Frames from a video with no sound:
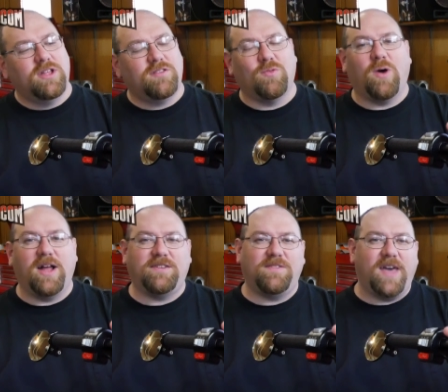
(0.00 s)
to
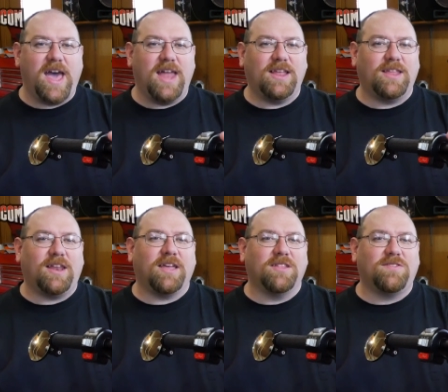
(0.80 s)
watch that, and then
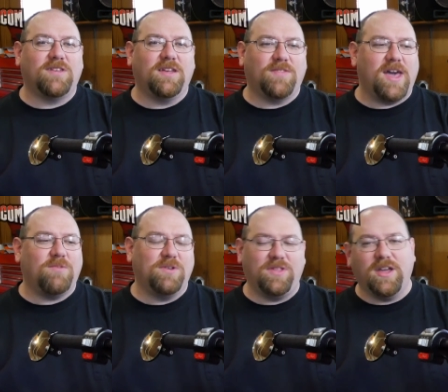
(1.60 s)
I can sync
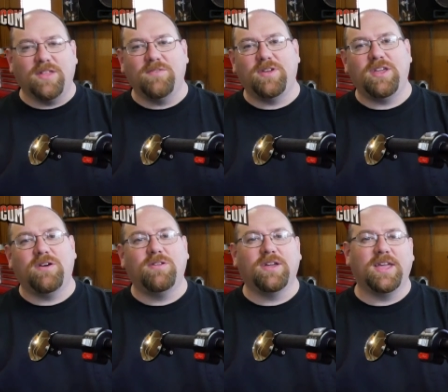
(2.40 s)
that with the other
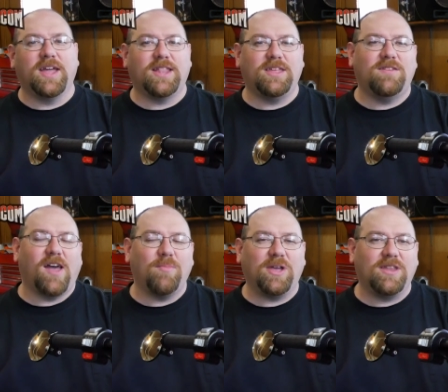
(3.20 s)
video looking at the
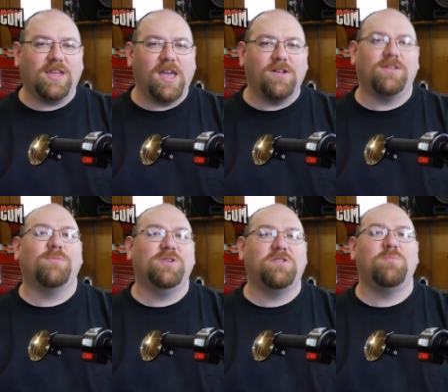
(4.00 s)
timing indicator, and then
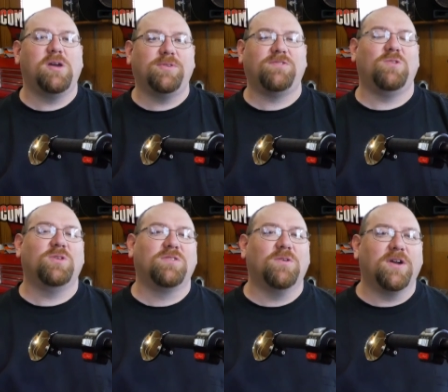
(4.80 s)
we should be able to see
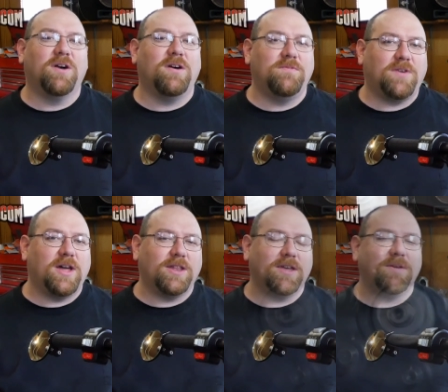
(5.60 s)
what's going on
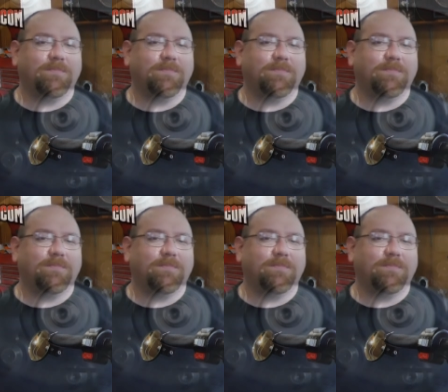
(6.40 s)
finally.